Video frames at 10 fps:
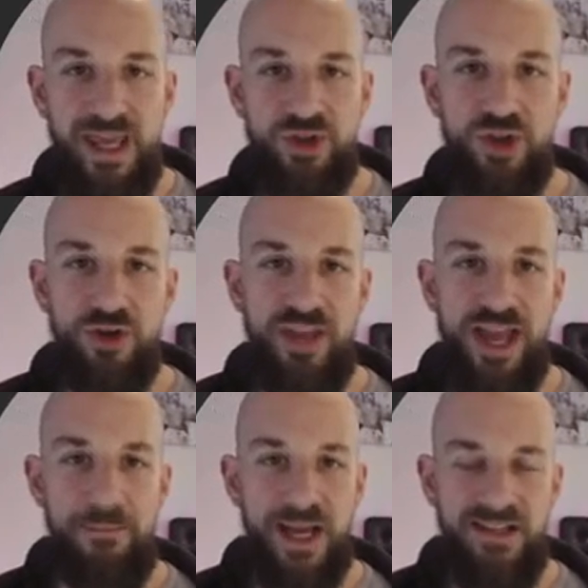sure
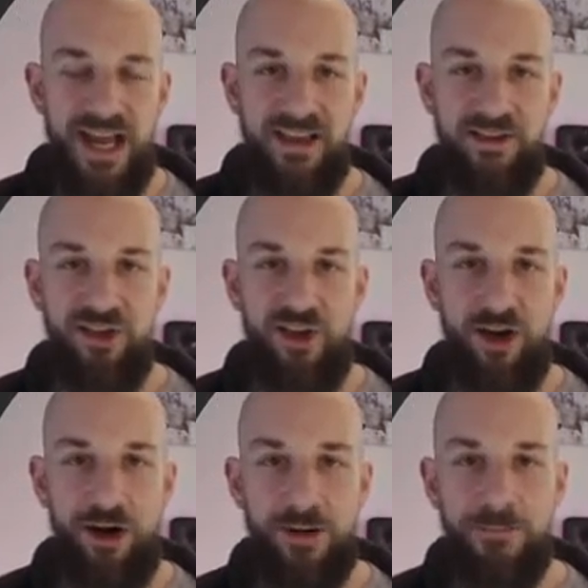that my tasks
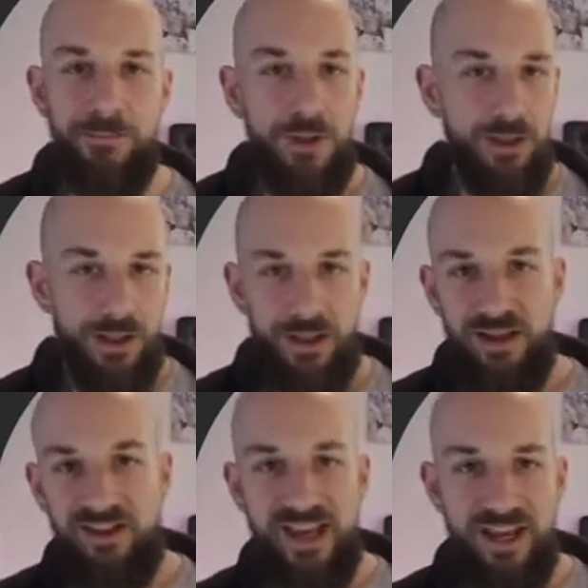are
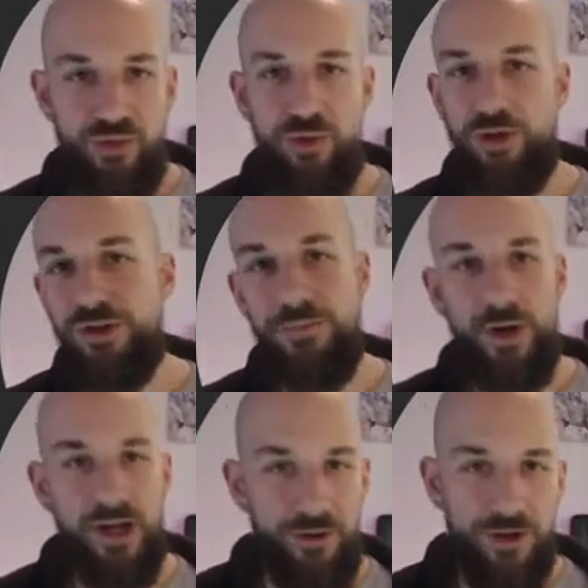scheduled,
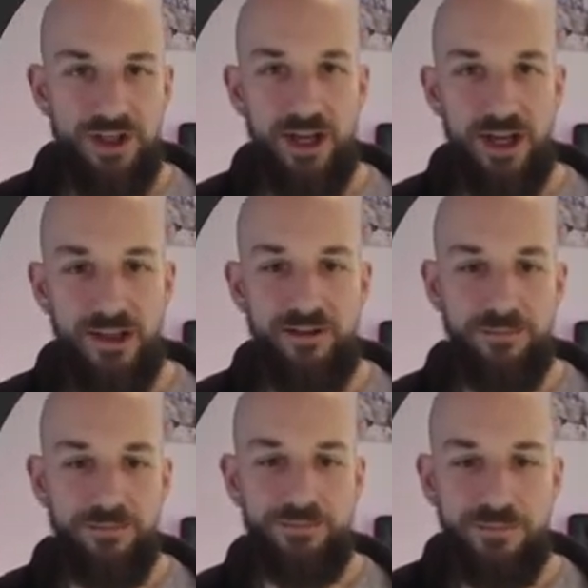prioritized,
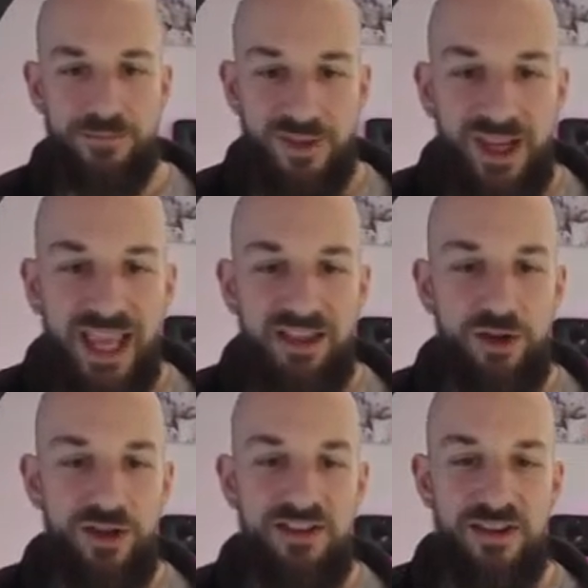as you
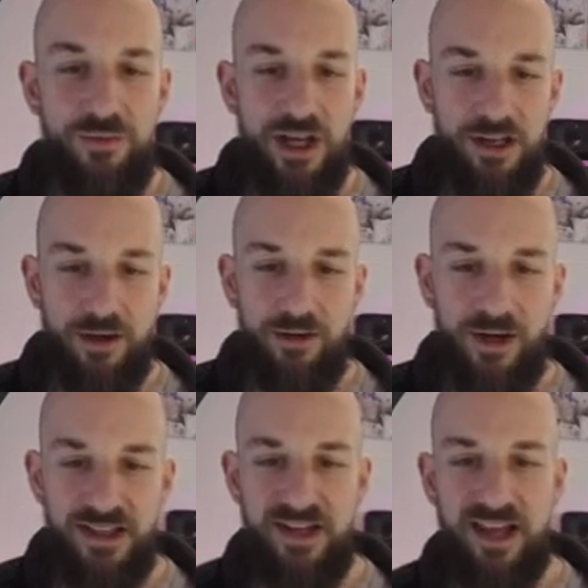can see right here,
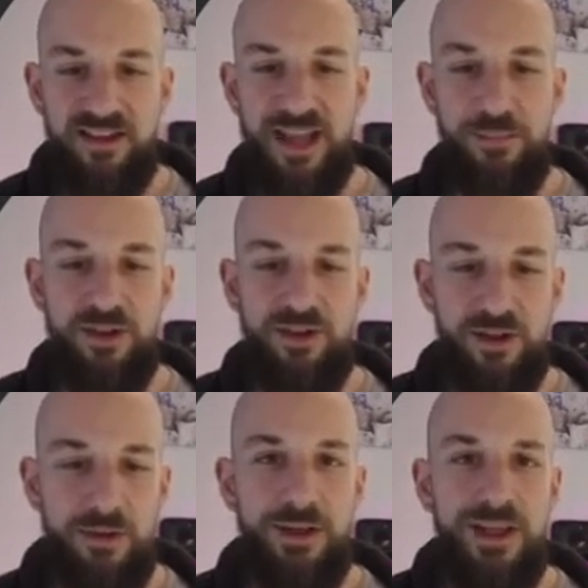right? The next step is
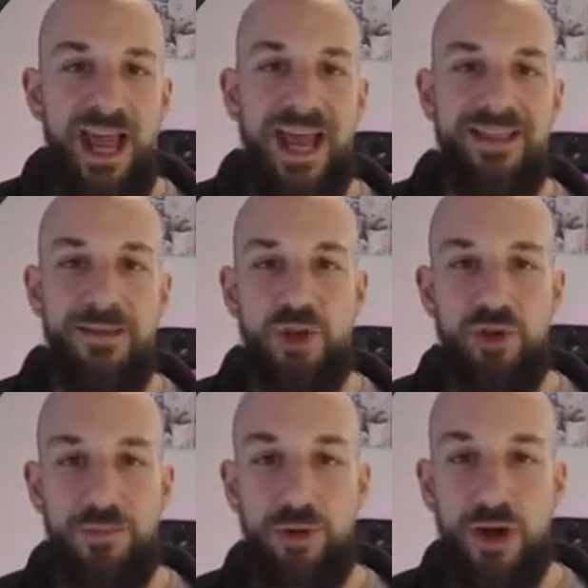to add them
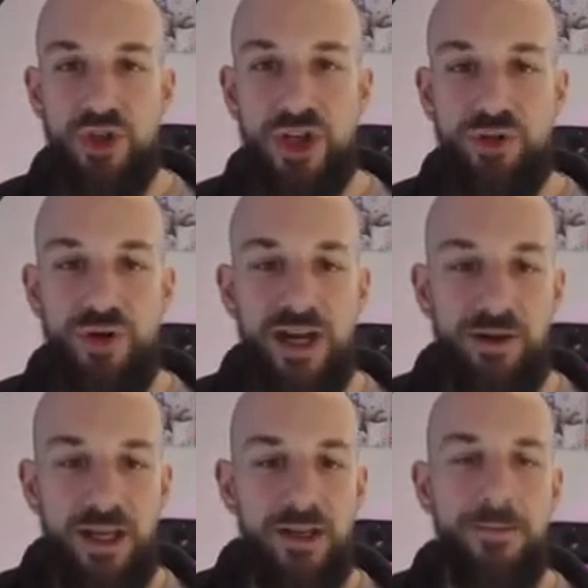to a project or
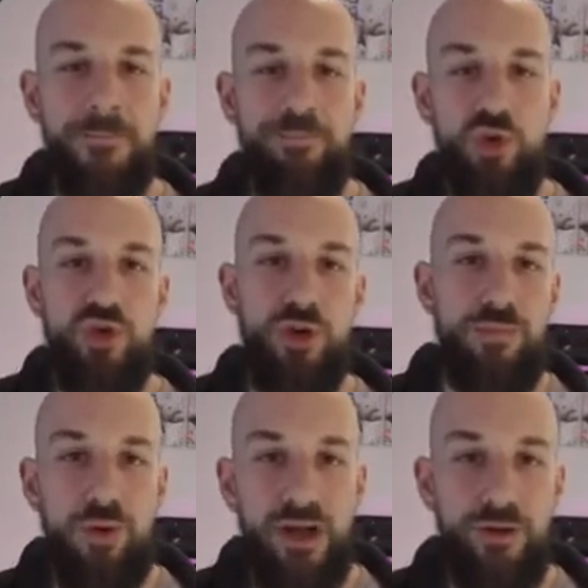area, to
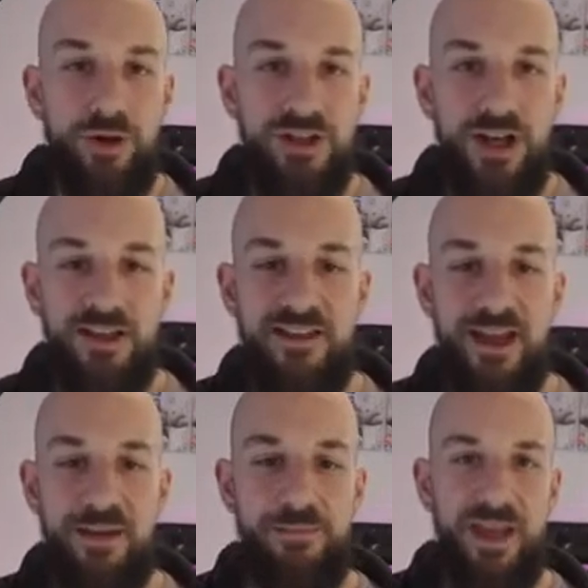prioritize
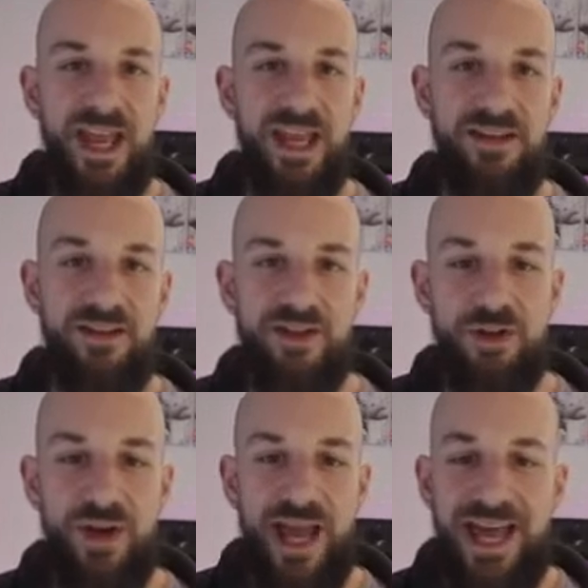them, and
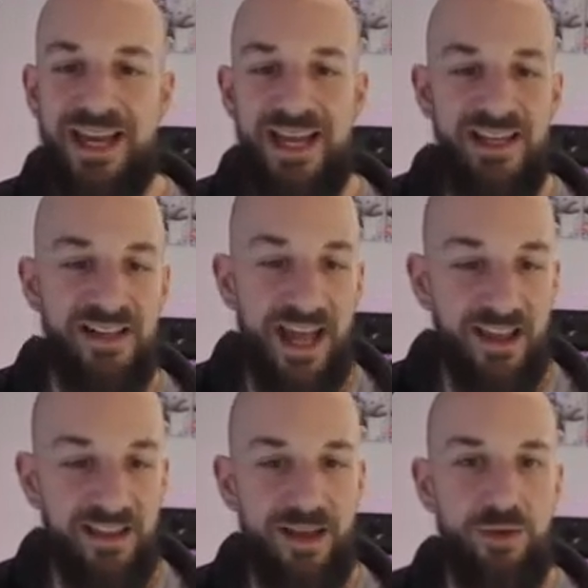to add any
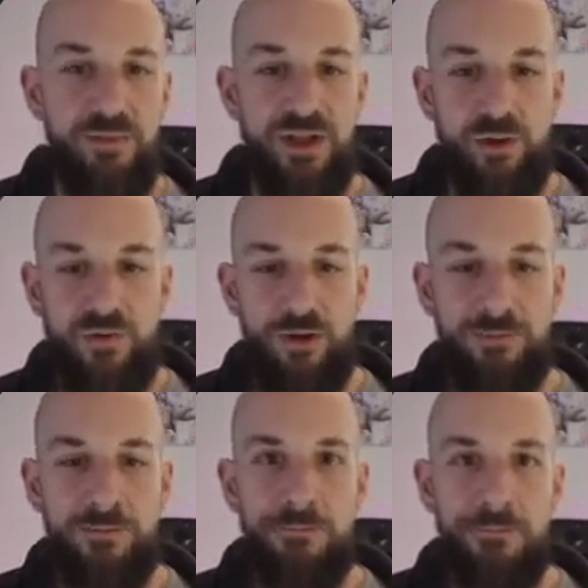tags that would be
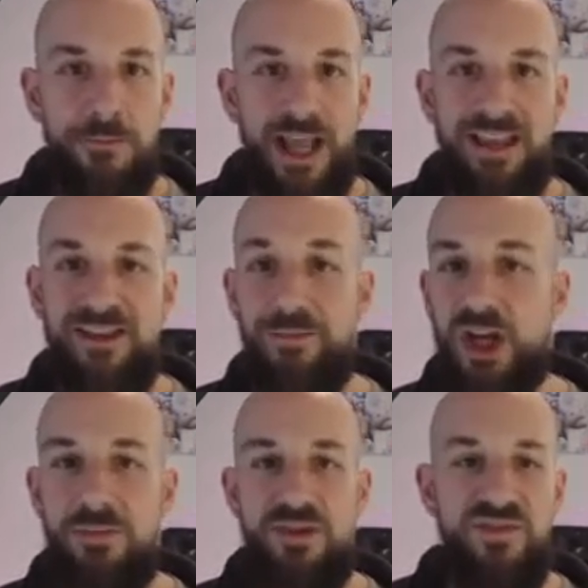useful, and
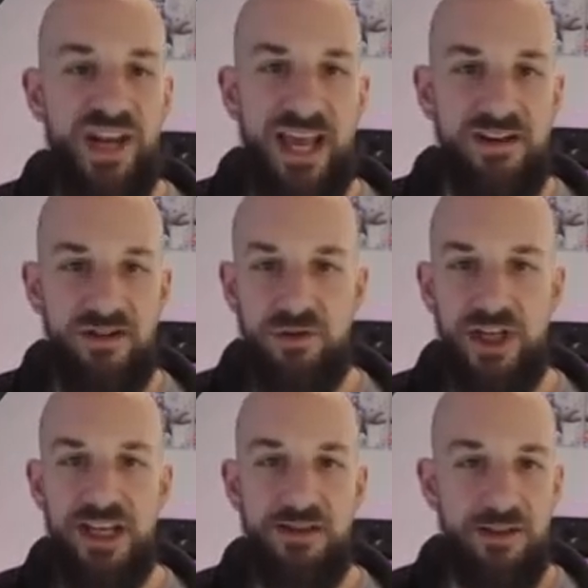sometimes even add a due
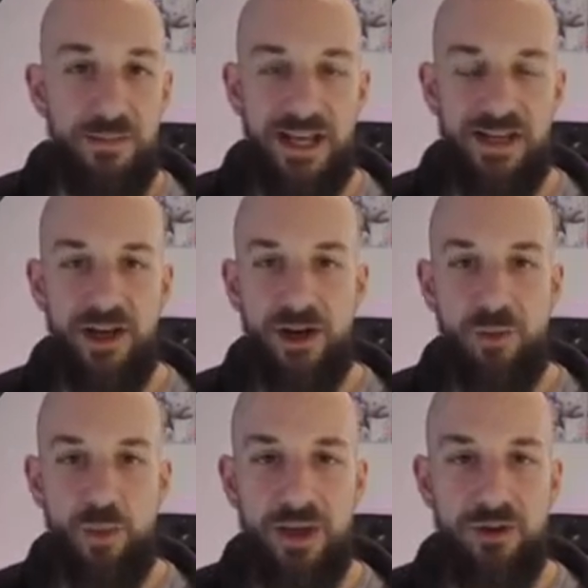date, depending
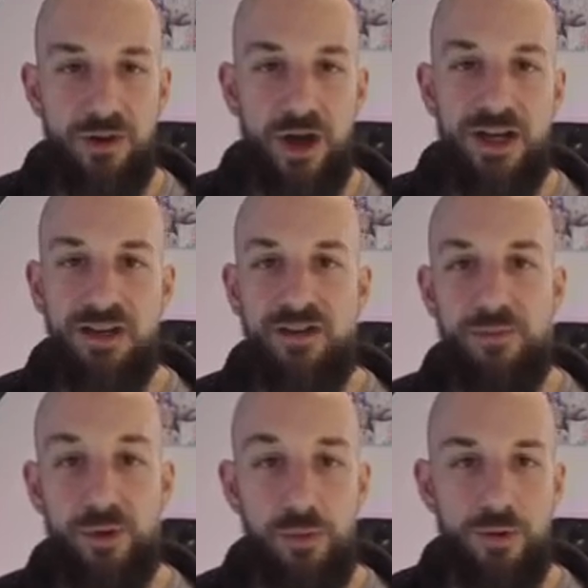on whether or not it's
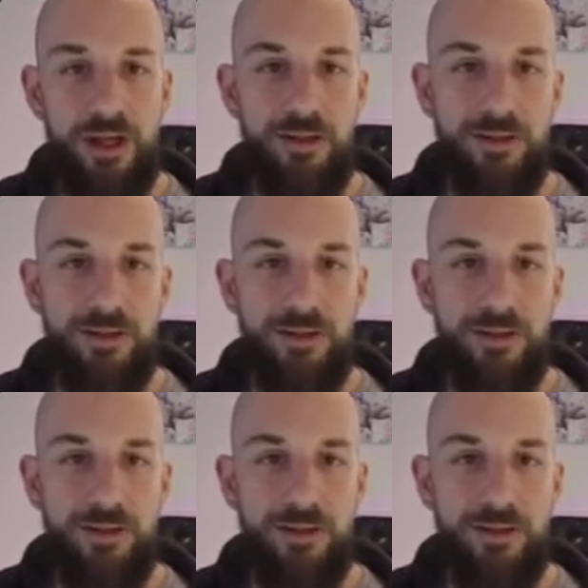appropriate.